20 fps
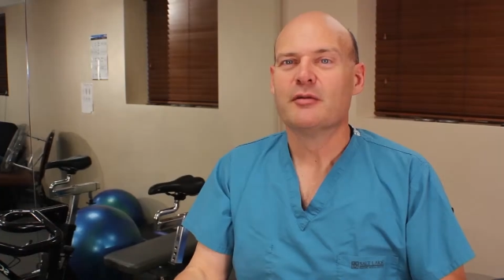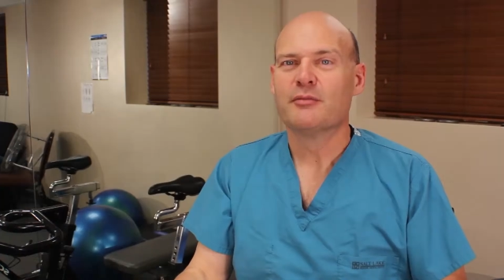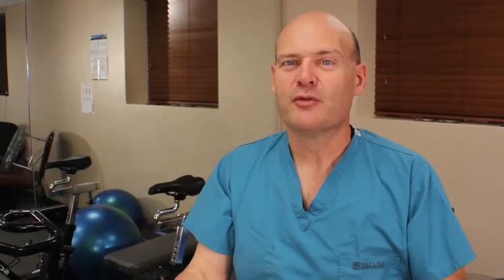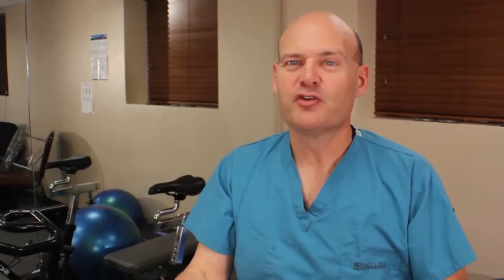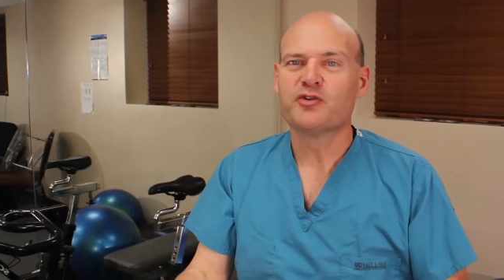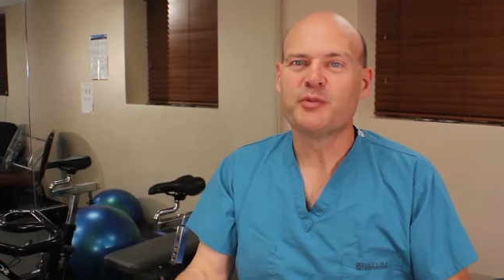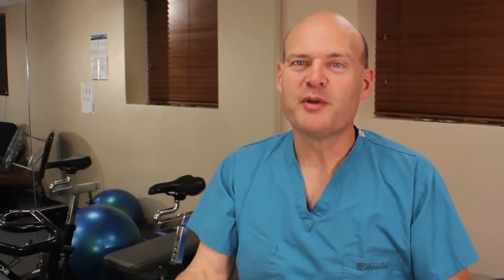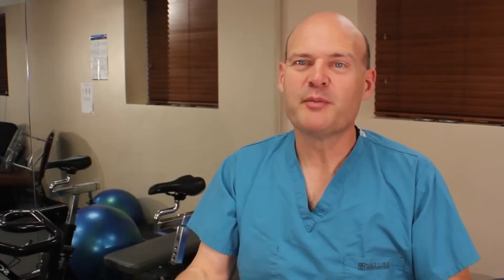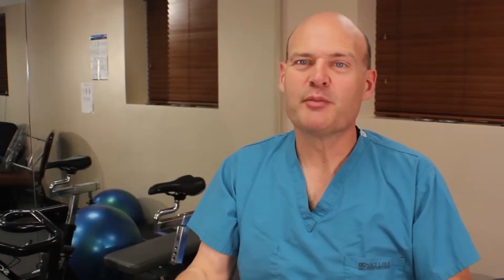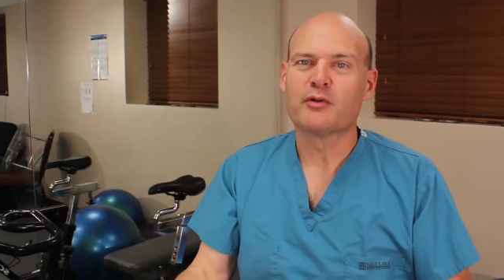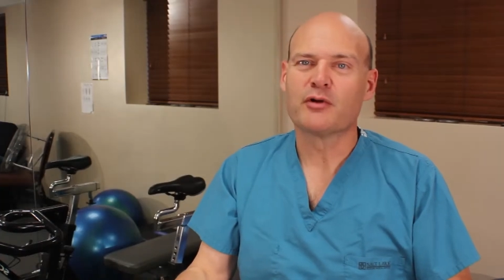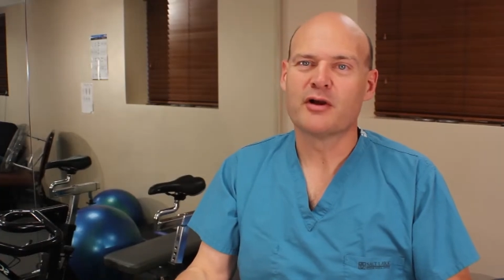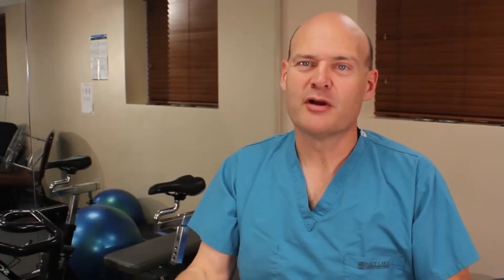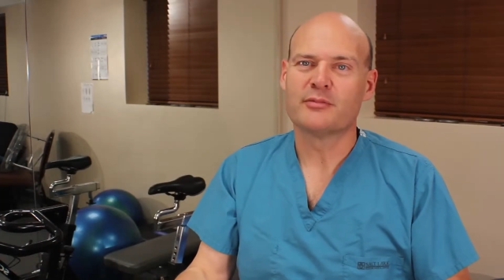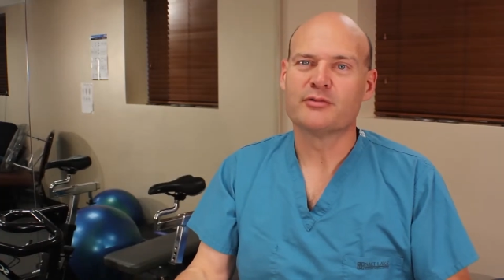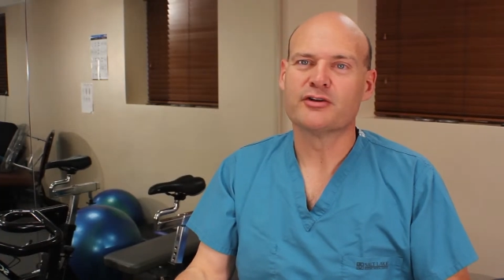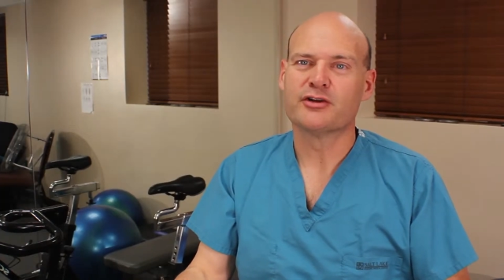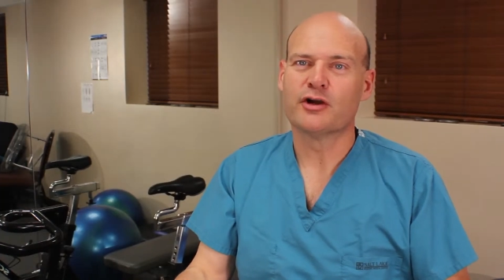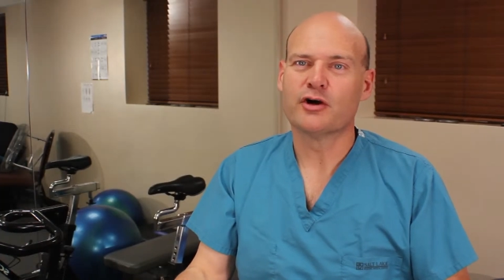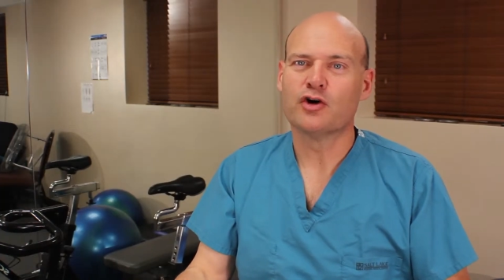Most people are
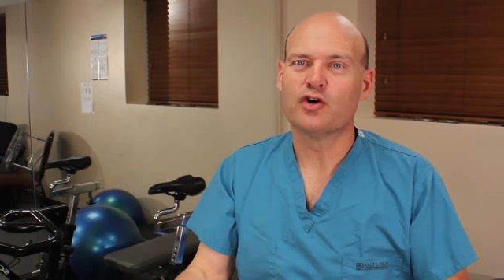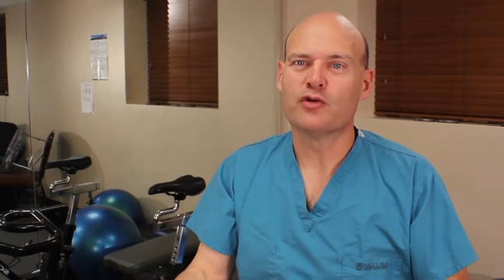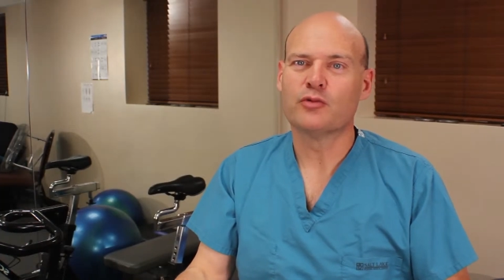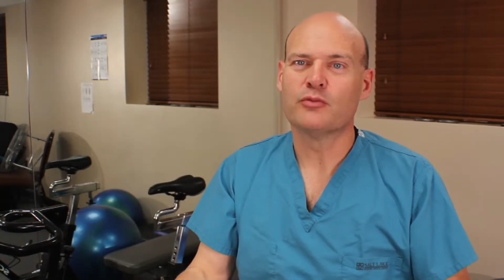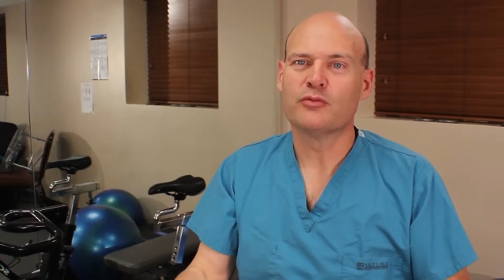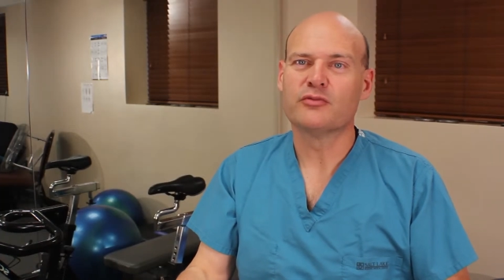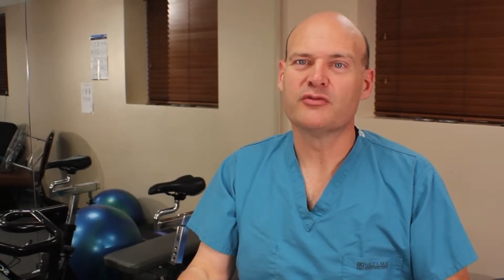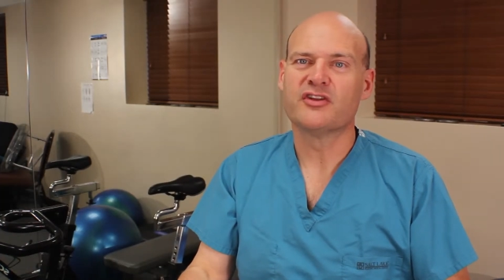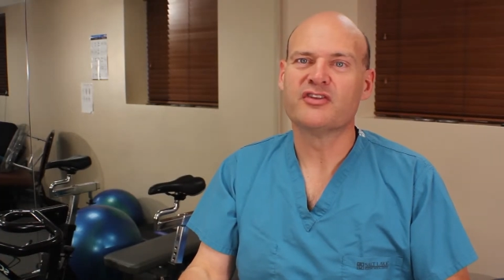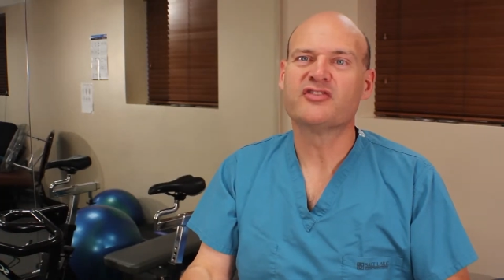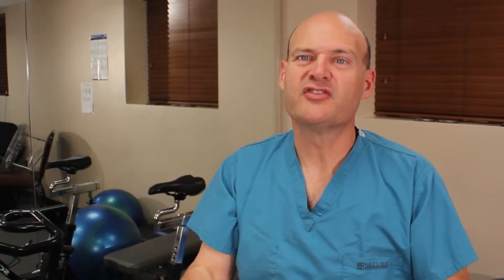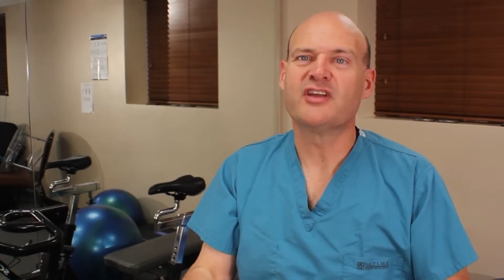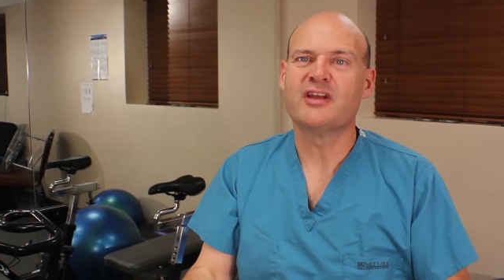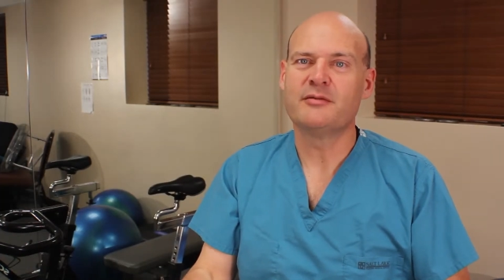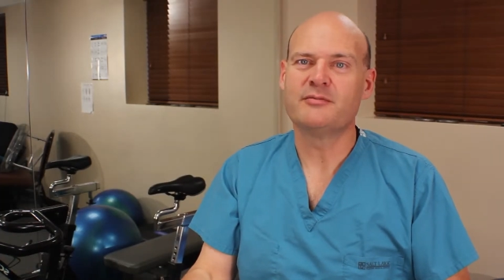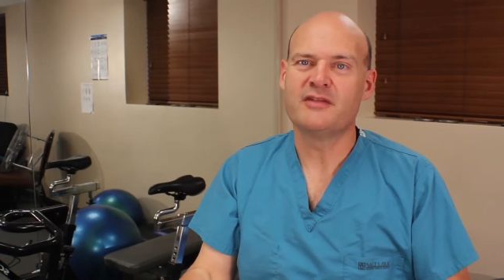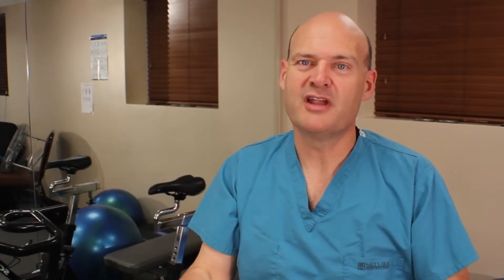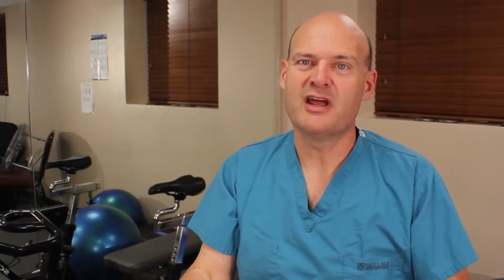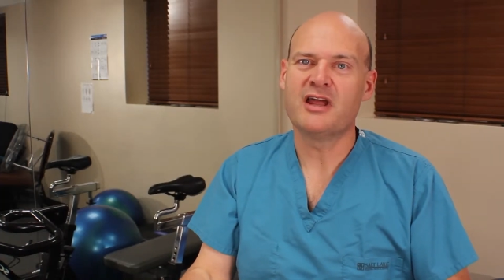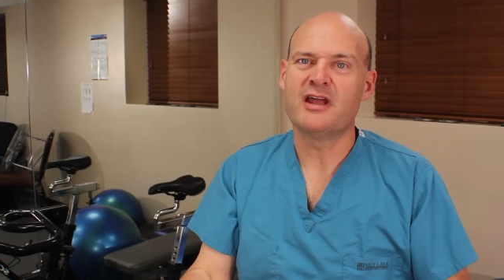able to go home the
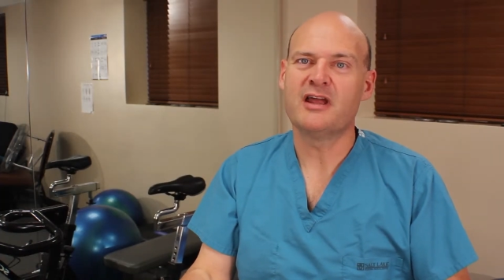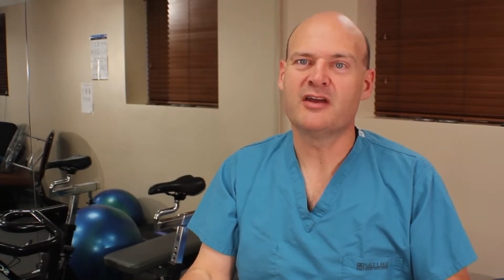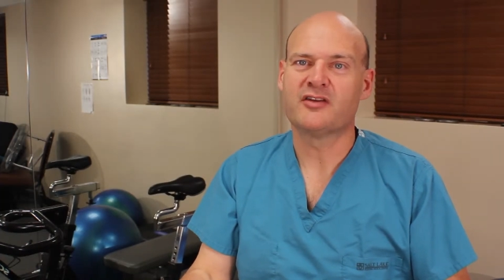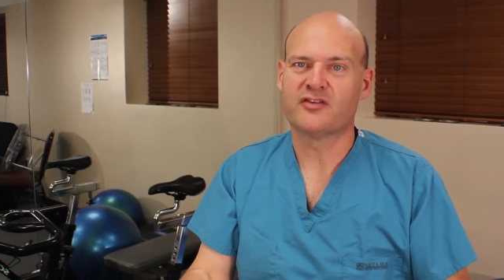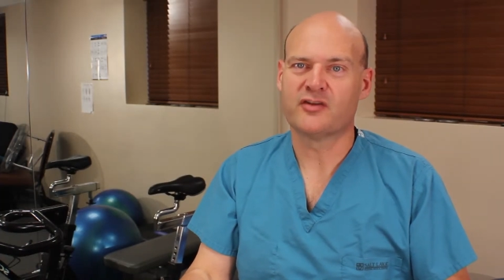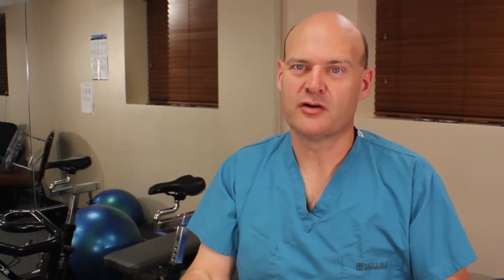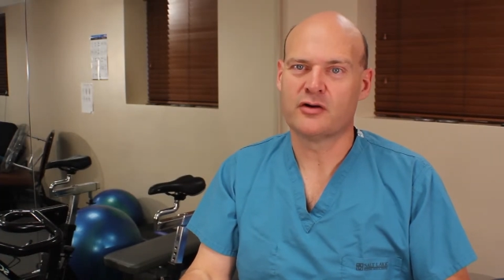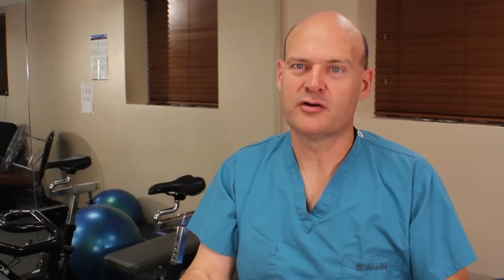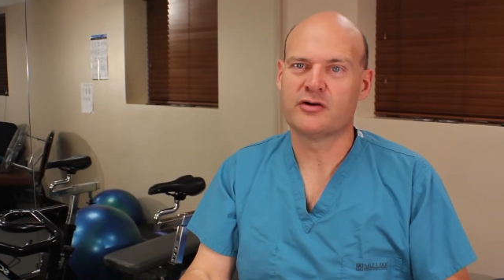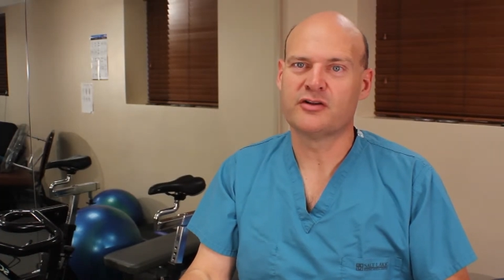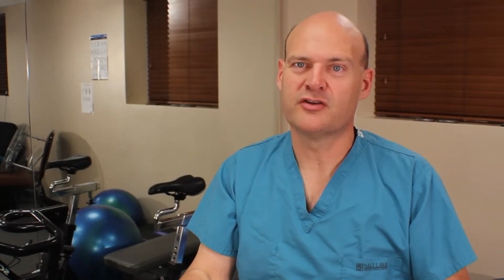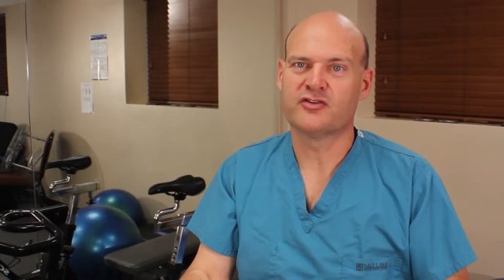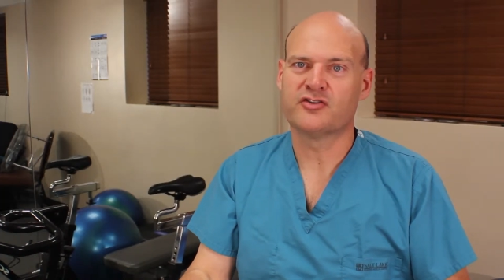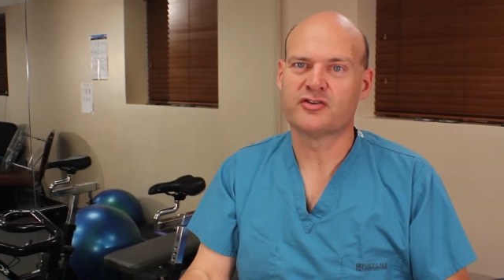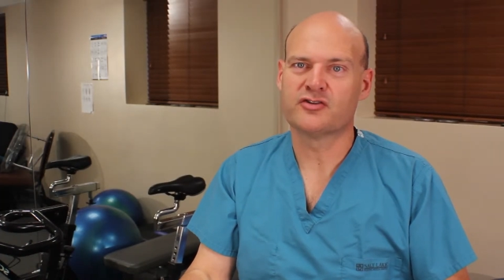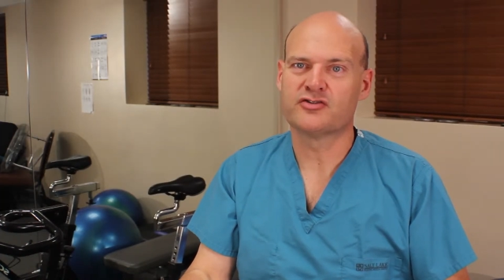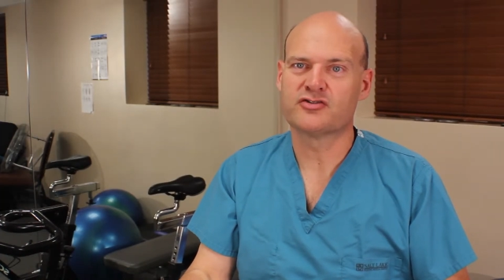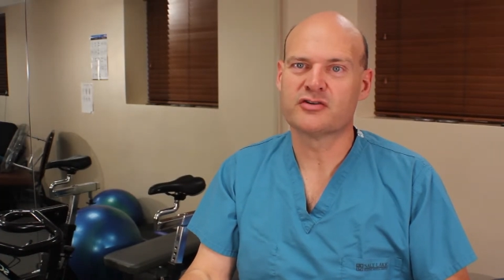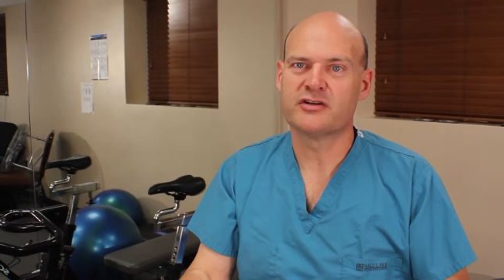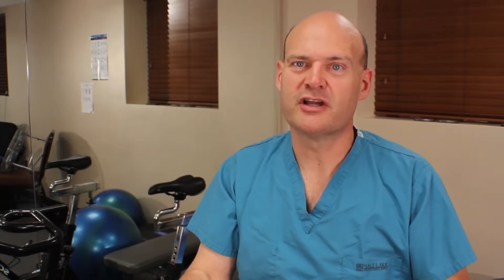same day as their hernia
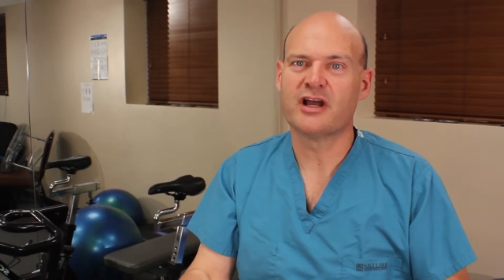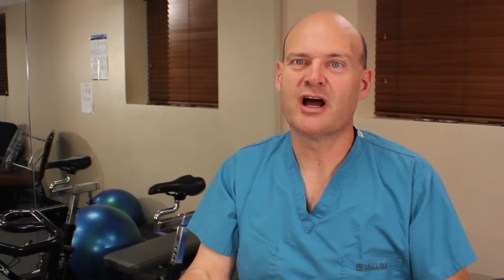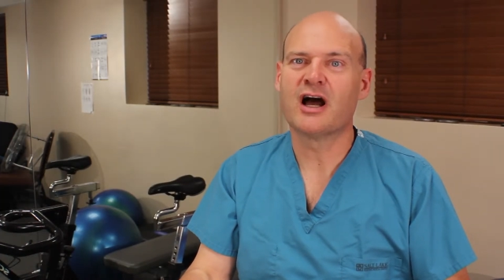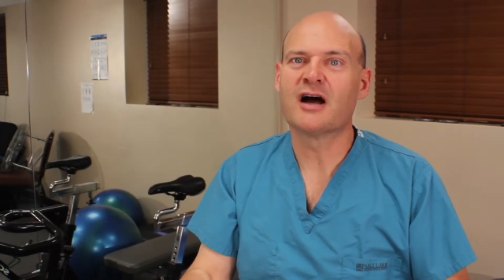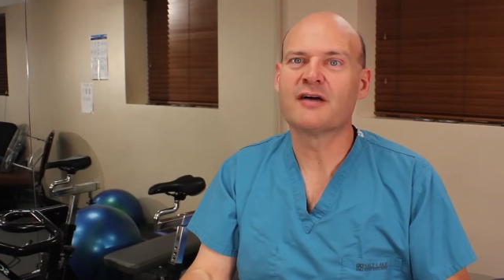surgery.